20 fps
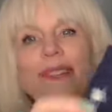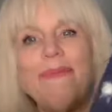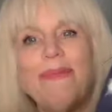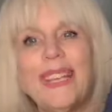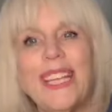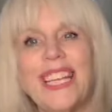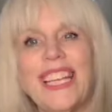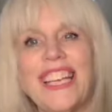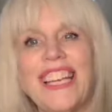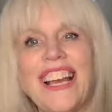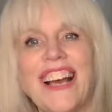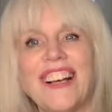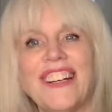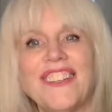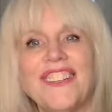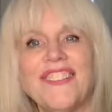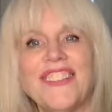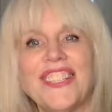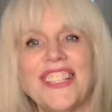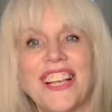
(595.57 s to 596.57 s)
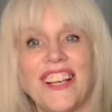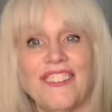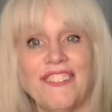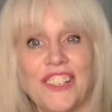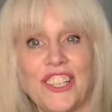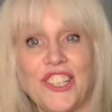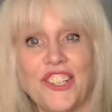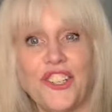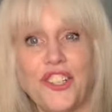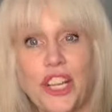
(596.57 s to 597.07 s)
me of
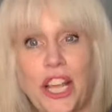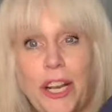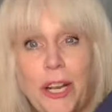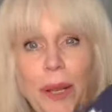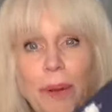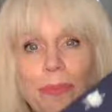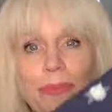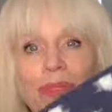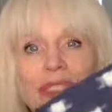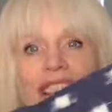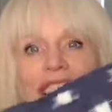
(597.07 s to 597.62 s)
selvage denim.